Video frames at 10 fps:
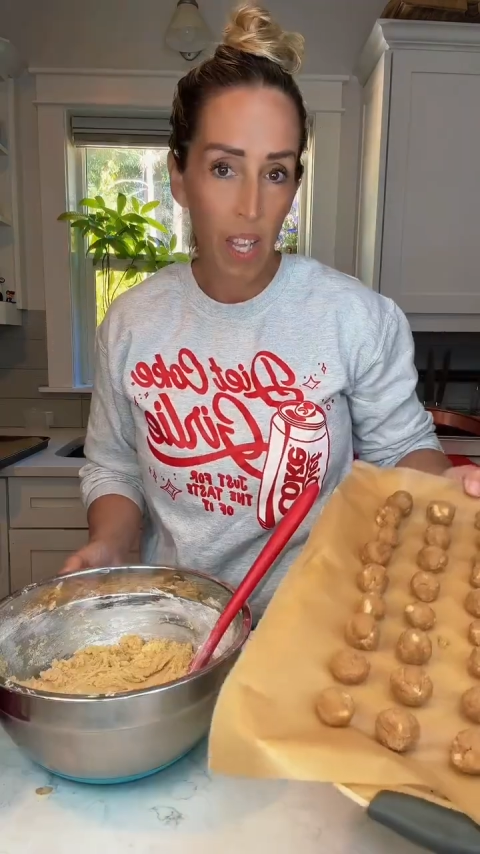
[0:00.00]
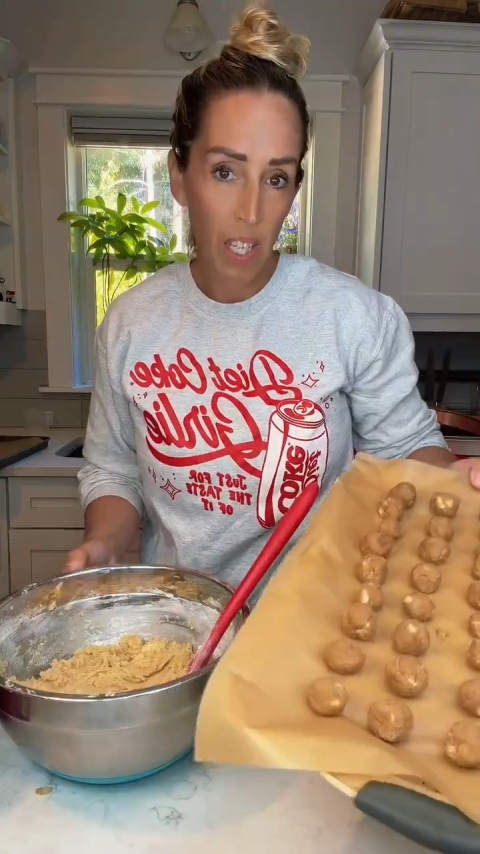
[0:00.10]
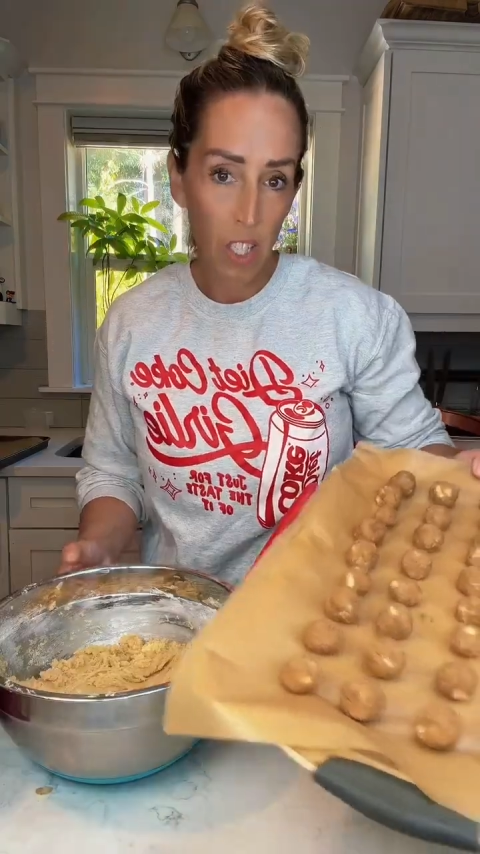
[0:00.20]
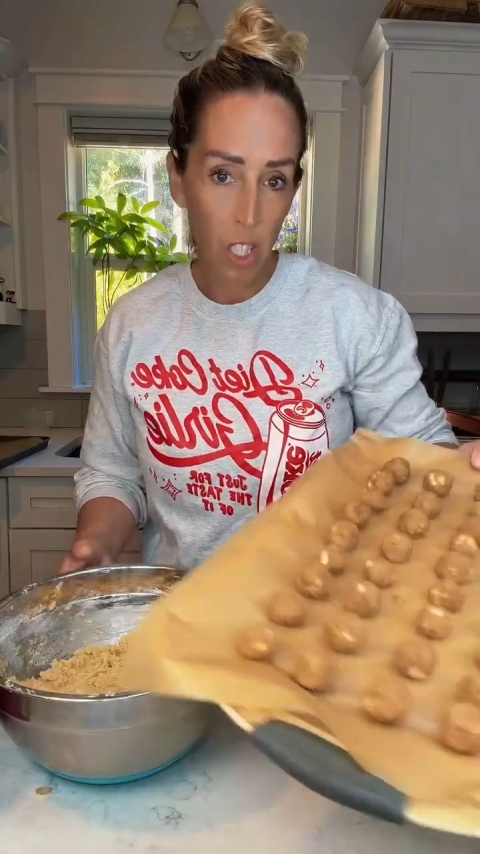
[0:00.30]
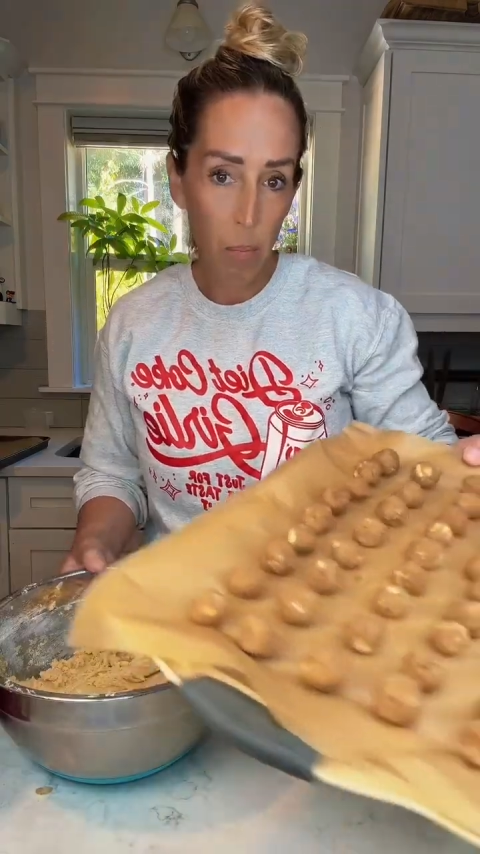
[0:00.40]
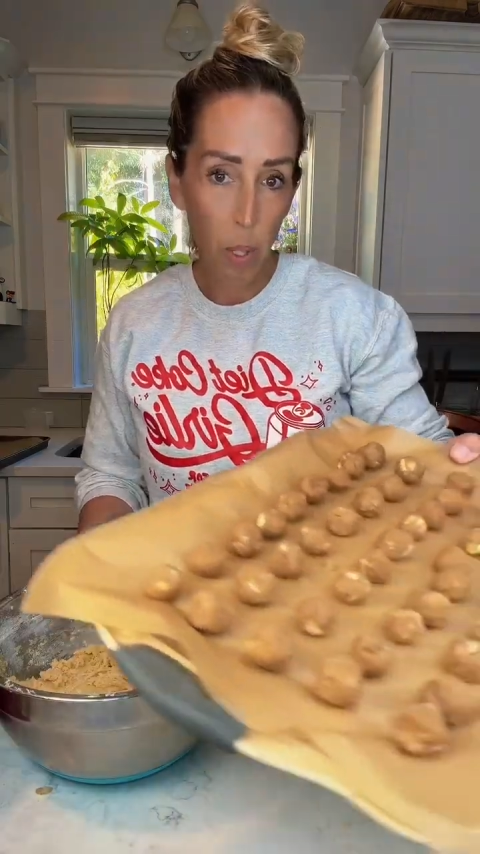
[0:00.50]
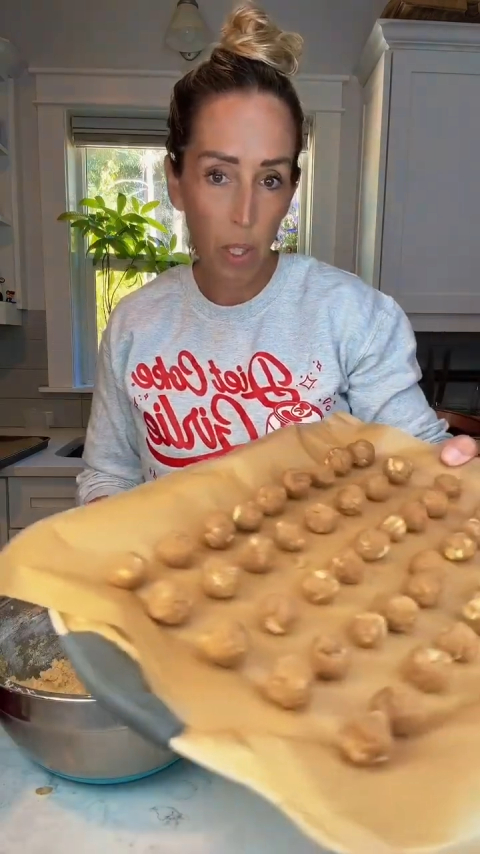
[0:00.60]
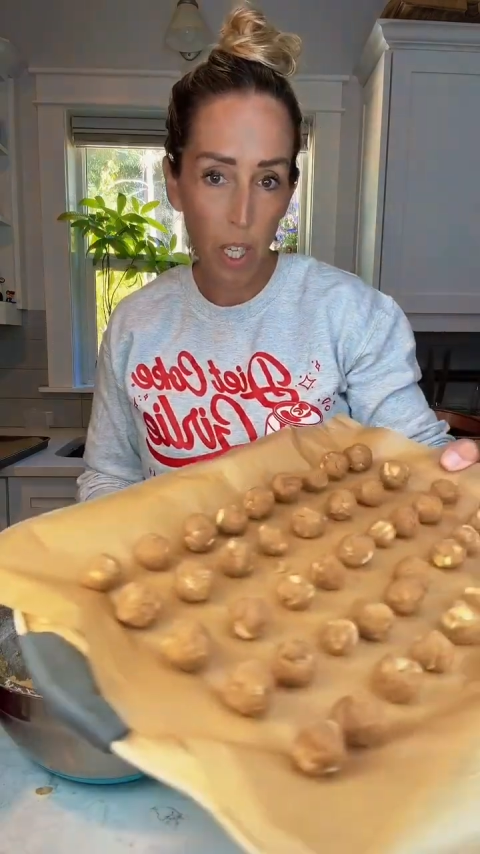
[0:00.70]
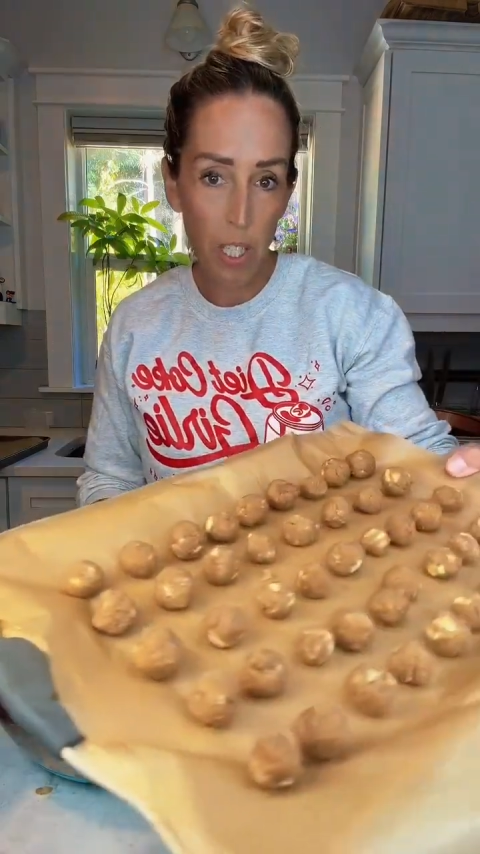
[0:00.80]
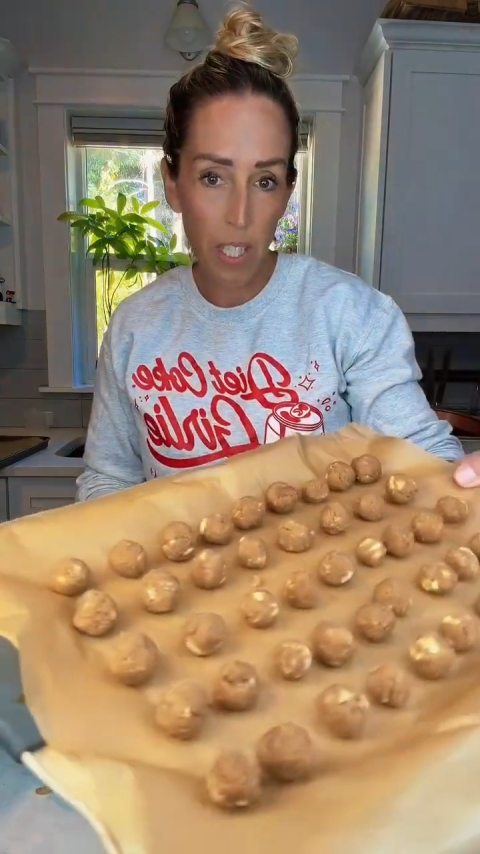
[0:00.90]
Just
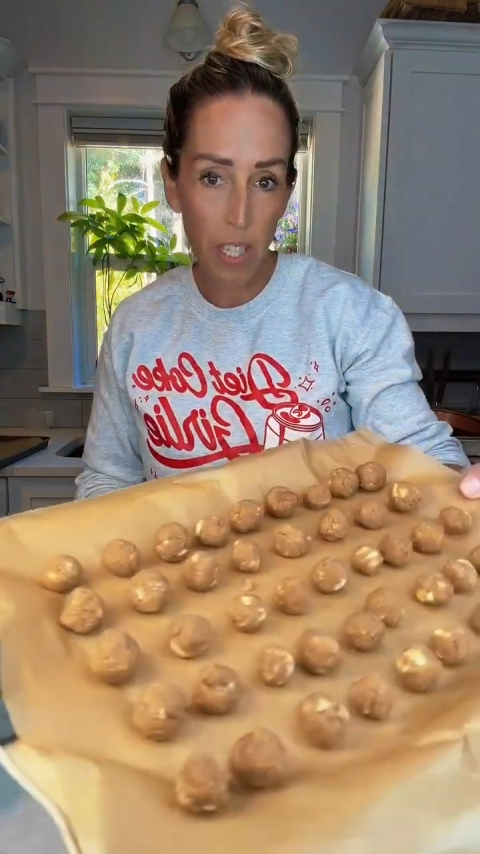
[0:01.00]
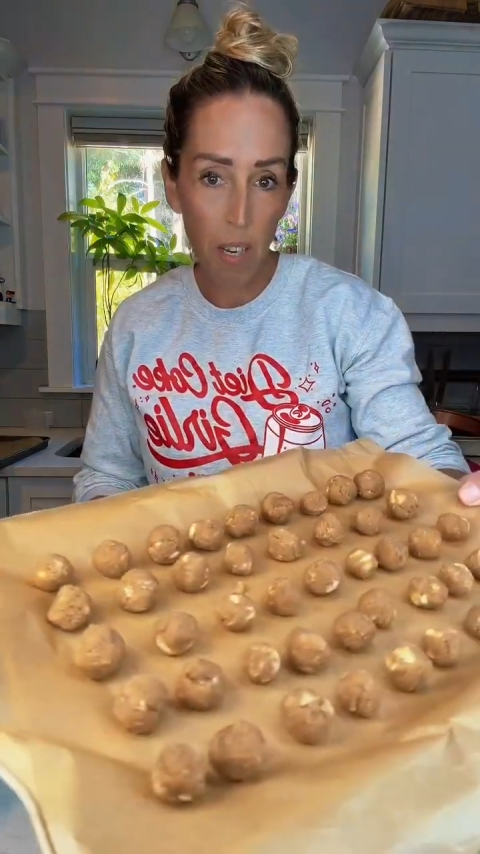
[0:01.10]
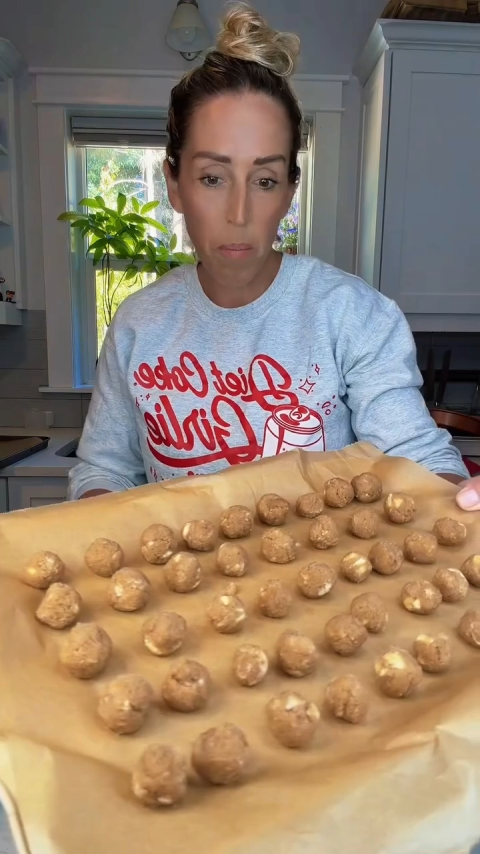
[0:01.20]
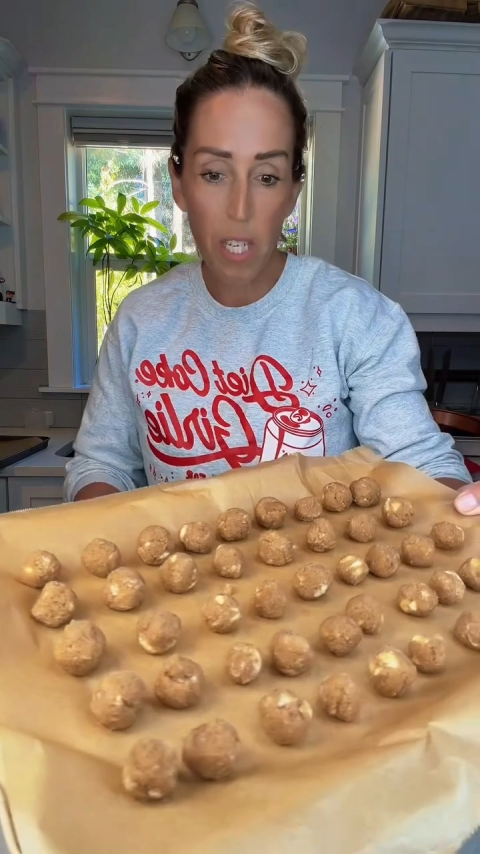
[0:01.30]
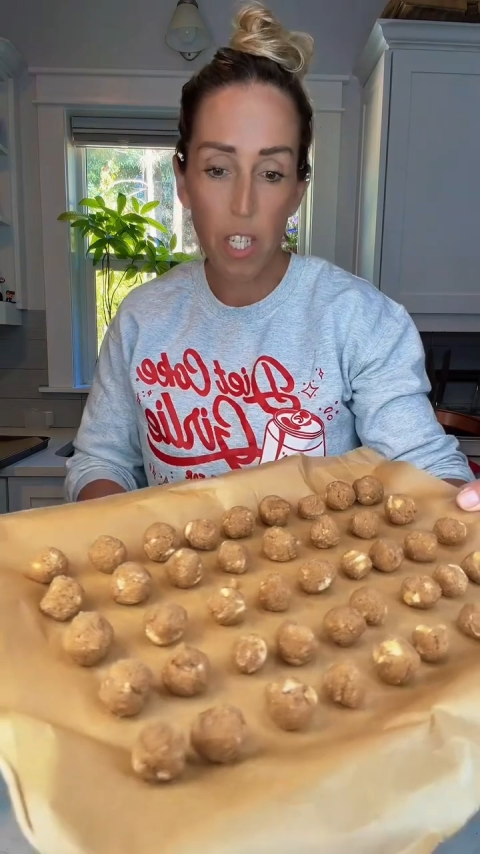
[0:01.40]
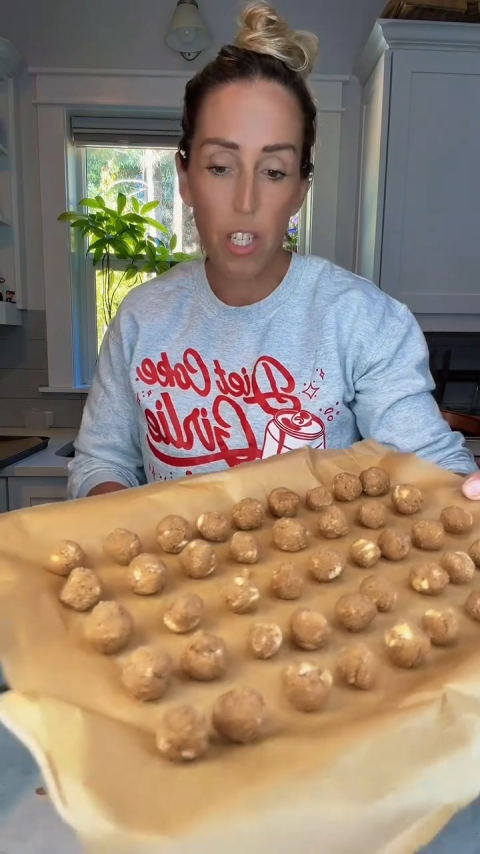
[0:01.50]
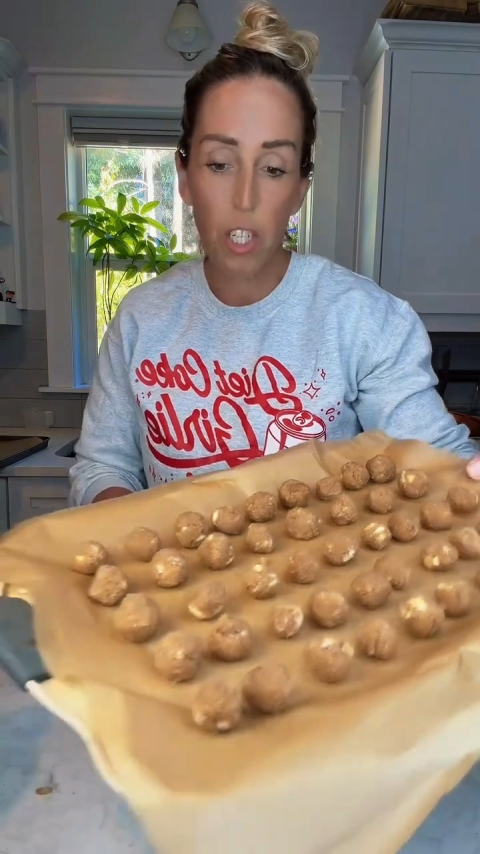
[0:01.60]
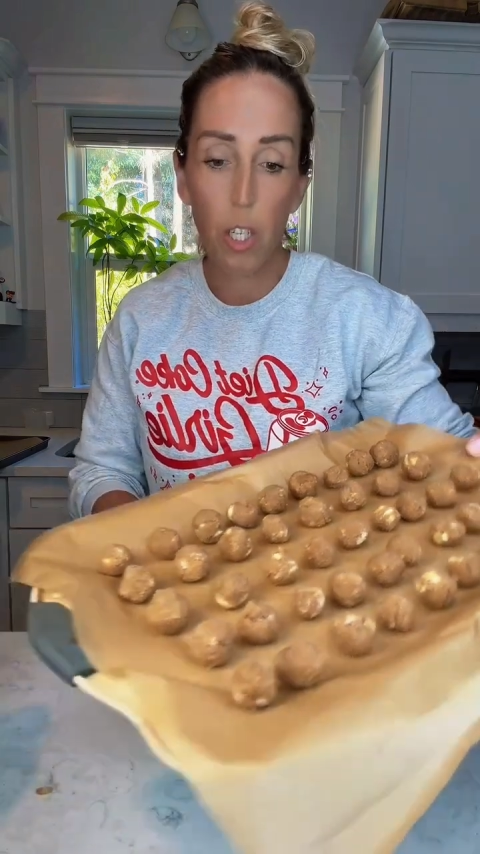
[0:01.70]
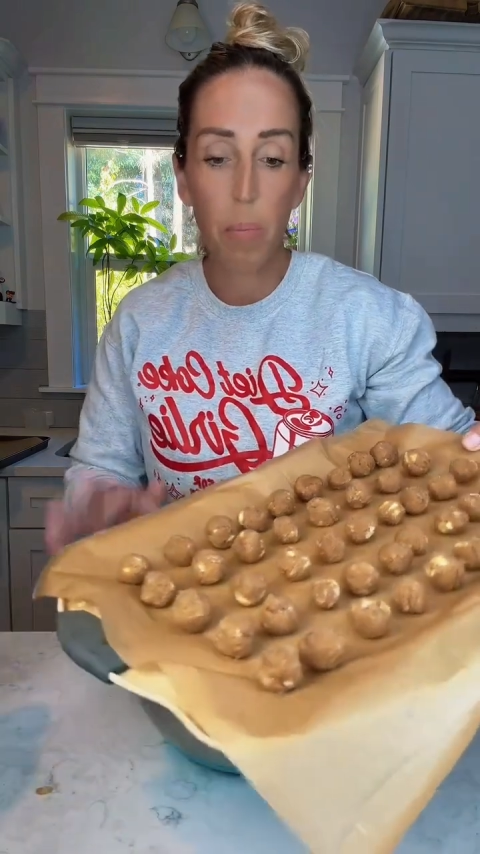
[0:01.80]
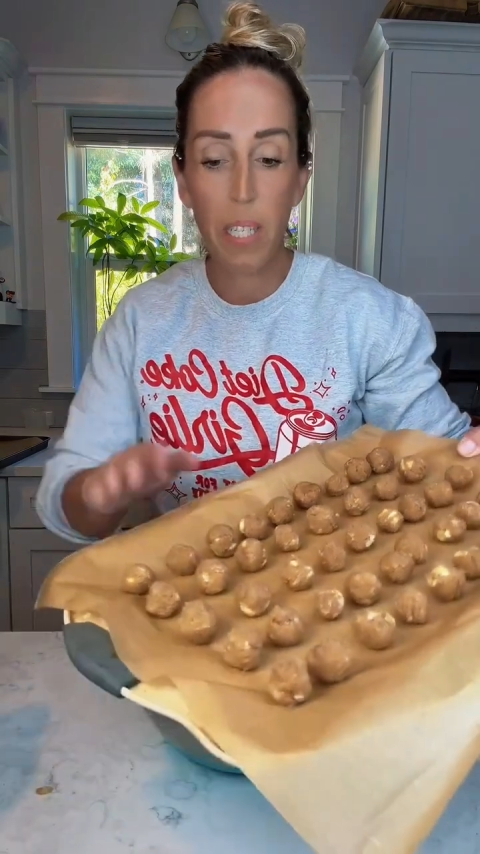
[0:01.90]
pulled our cinnamon sugar